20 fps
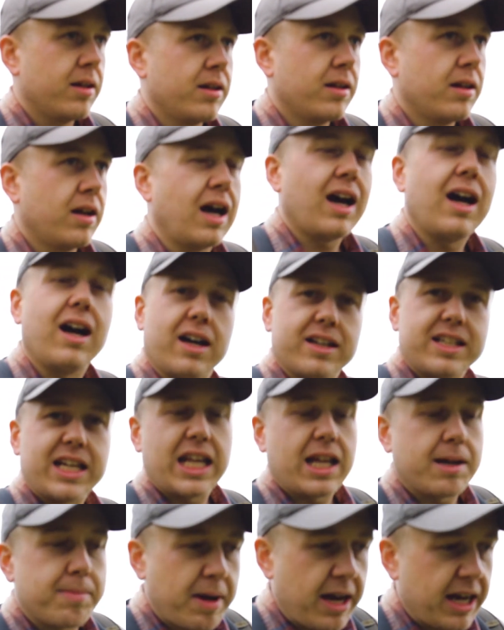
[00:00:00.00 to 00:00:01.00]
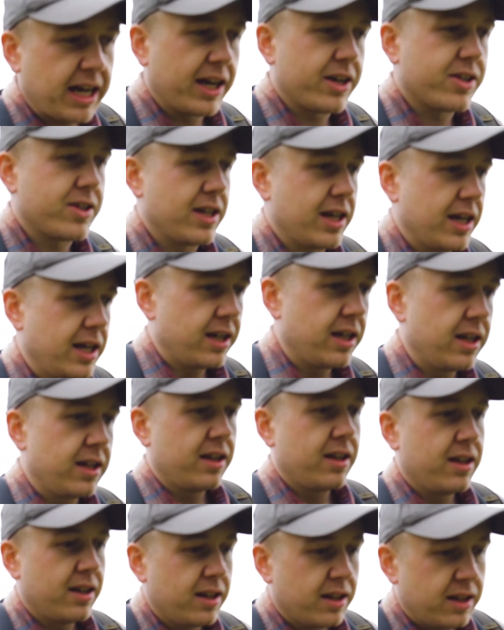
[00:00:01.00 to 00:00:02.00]
I take that back actually.
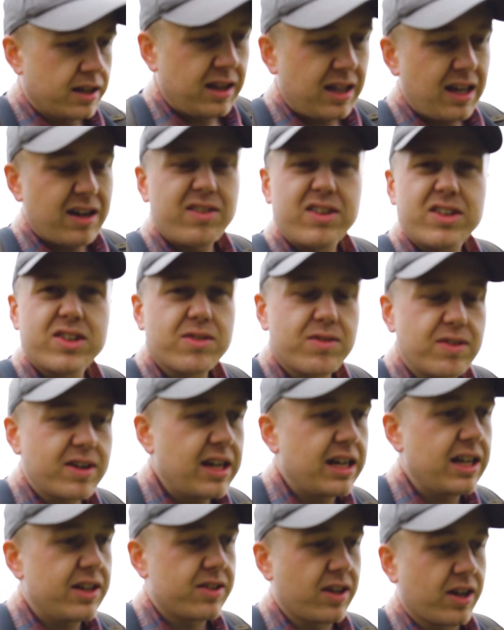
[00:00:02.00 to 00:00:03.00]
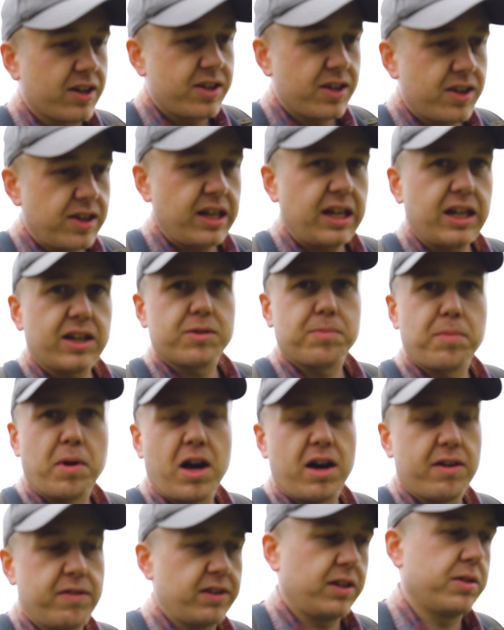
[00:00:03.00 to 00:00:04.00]
There isn't really such a thing as
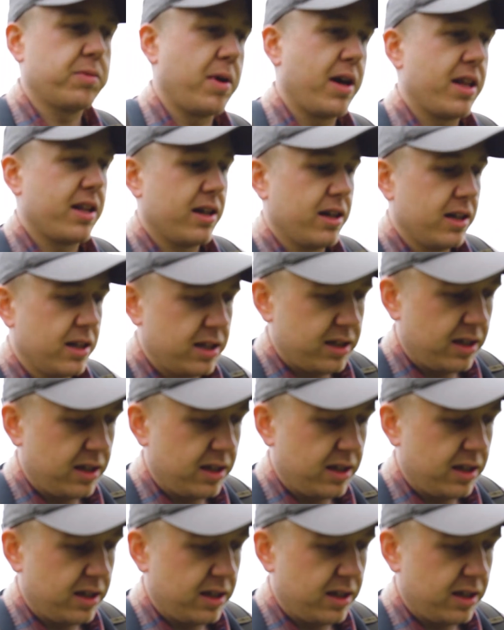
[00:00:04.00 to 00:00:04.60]
perfect weather,